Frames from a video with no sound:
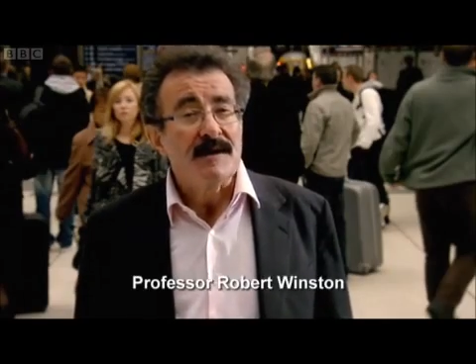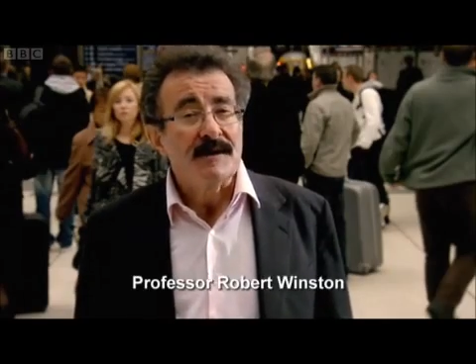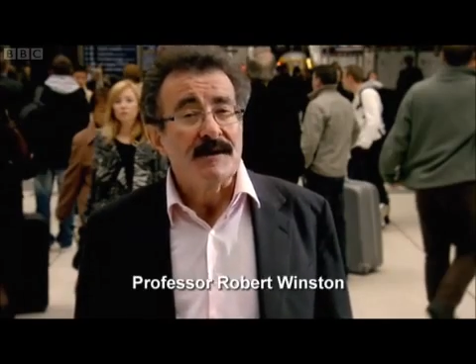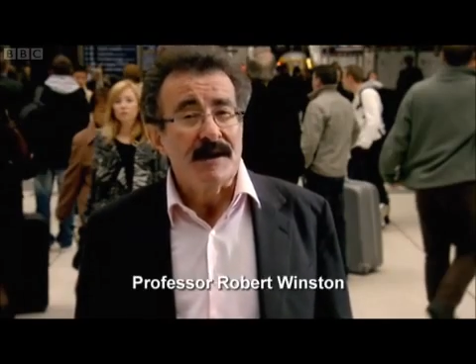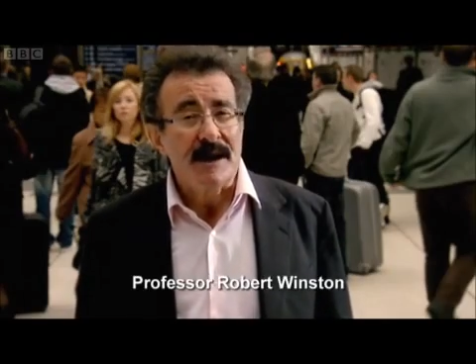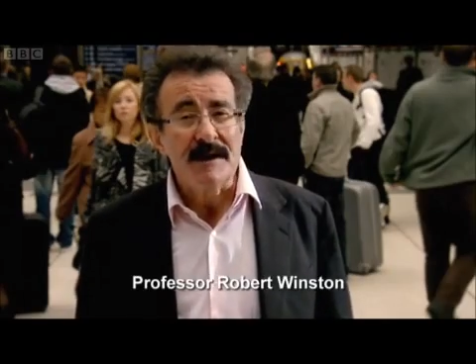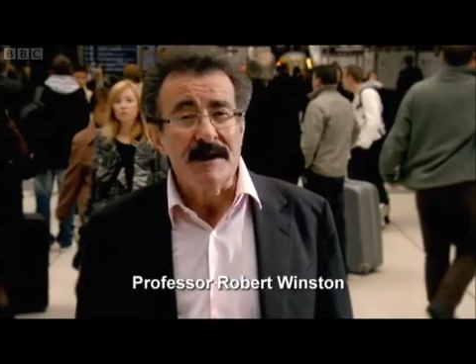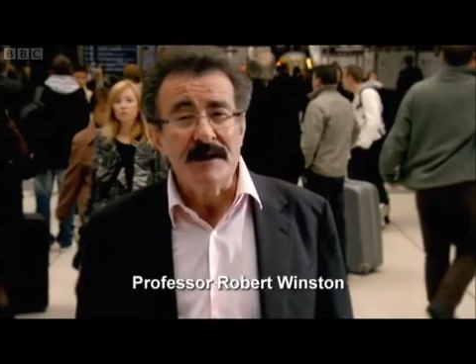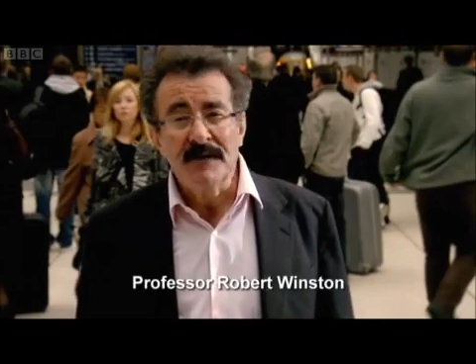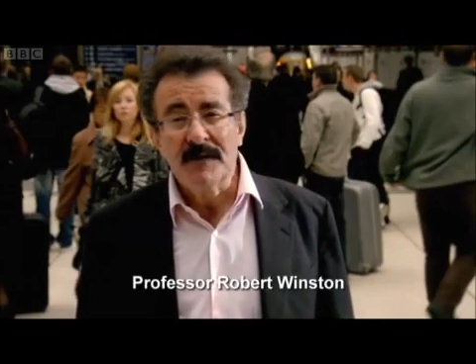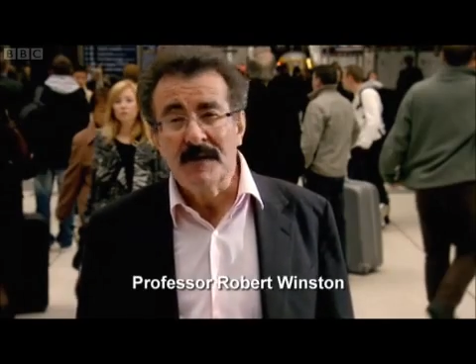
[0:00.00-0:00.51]

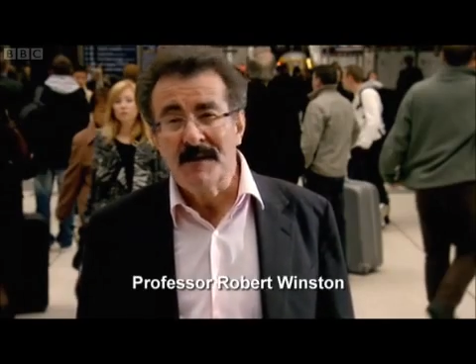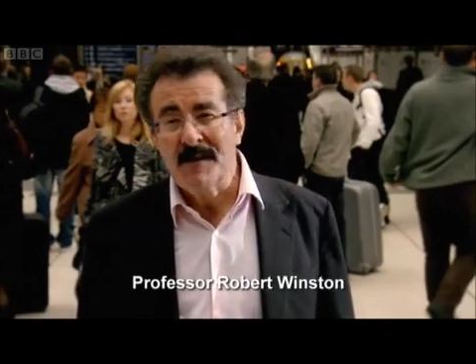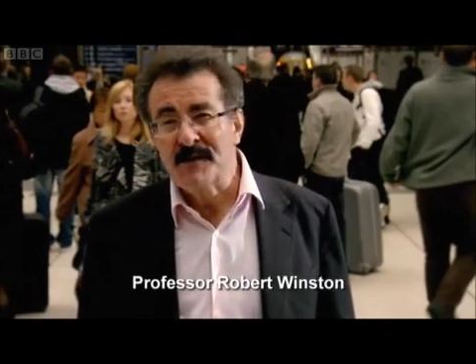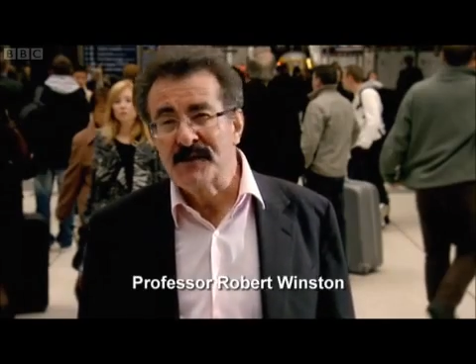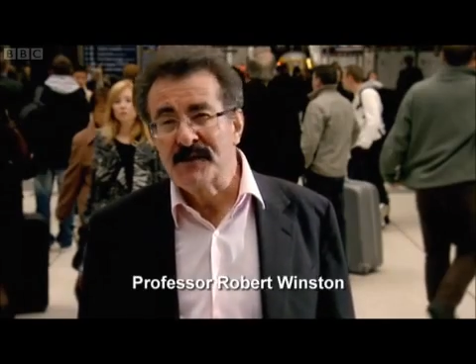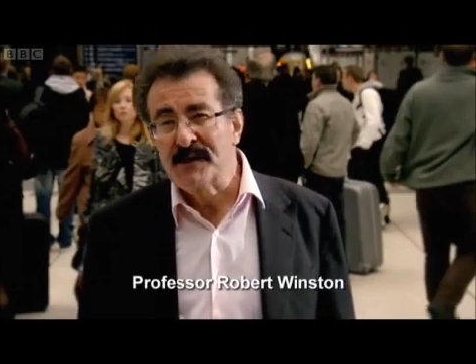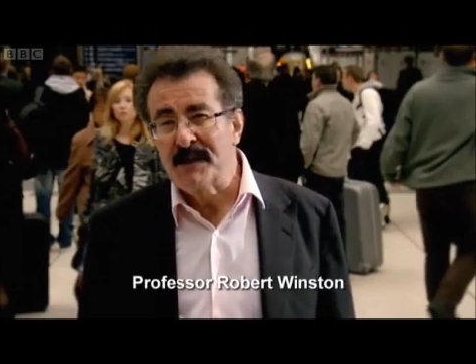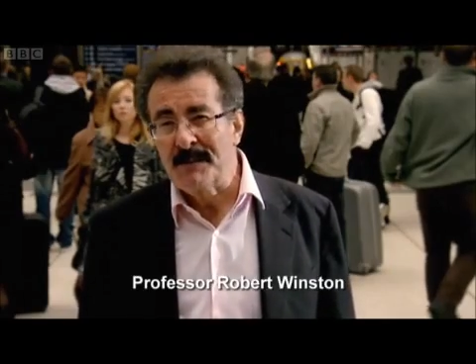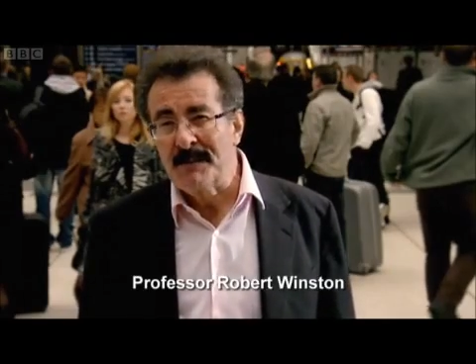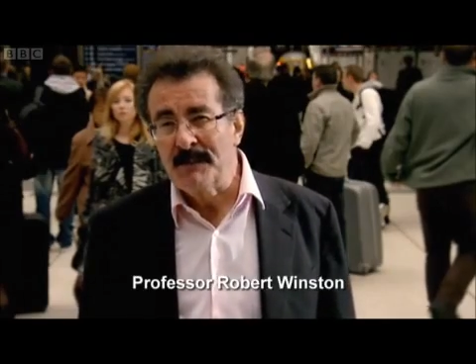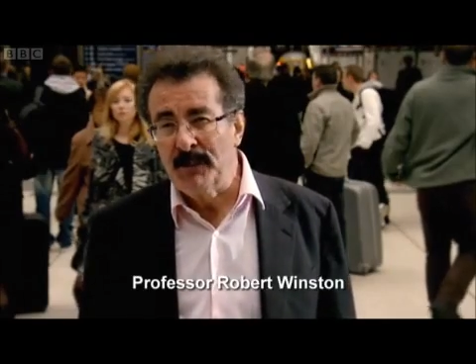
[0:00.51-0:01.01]
10 of the
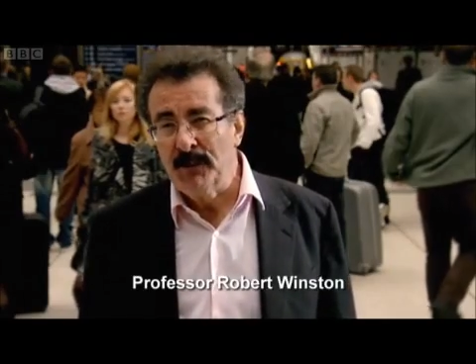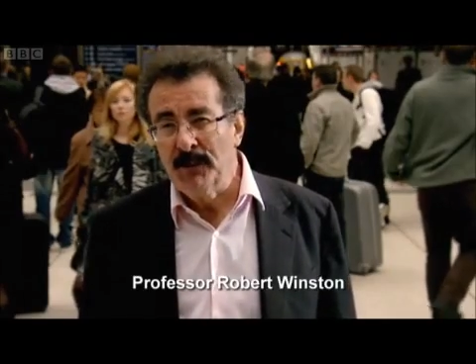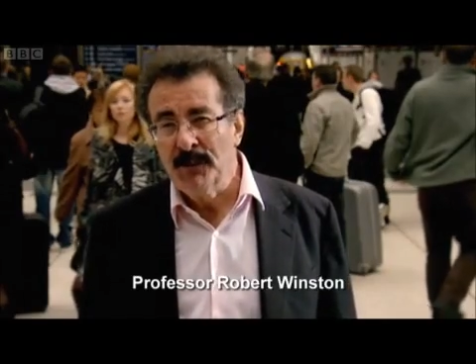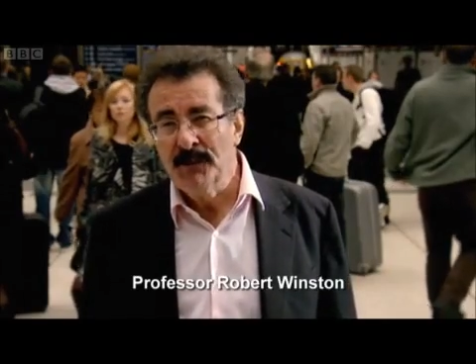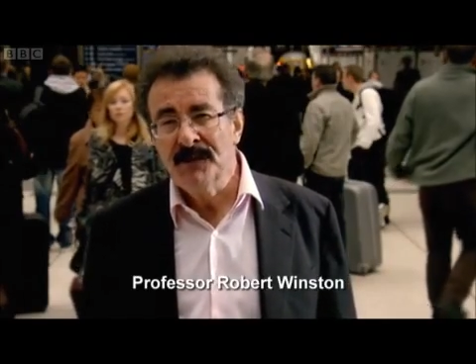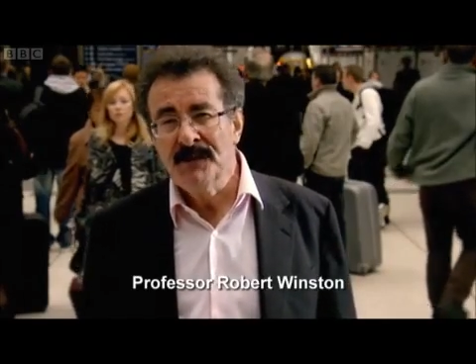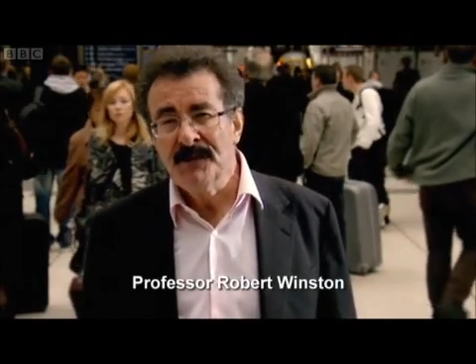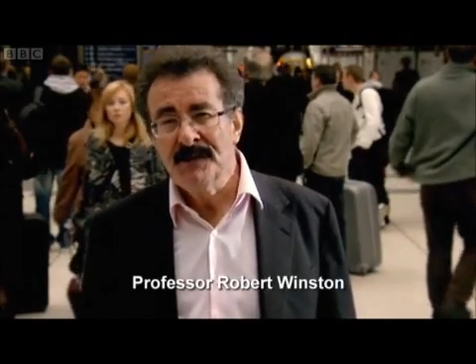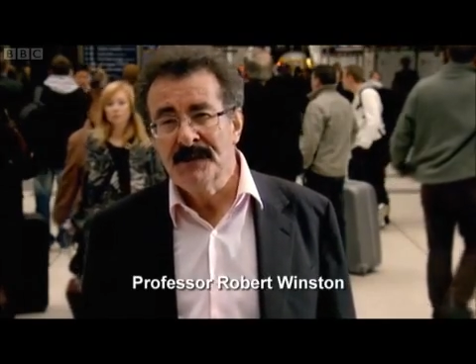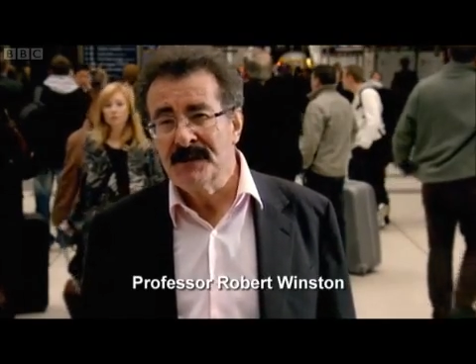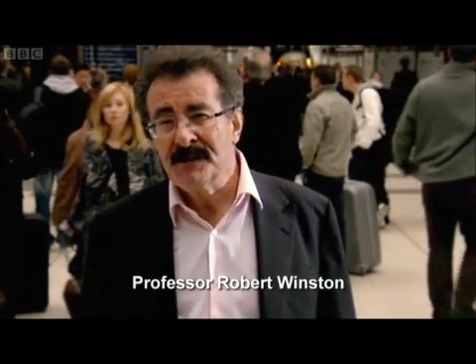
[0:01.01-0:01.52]
most important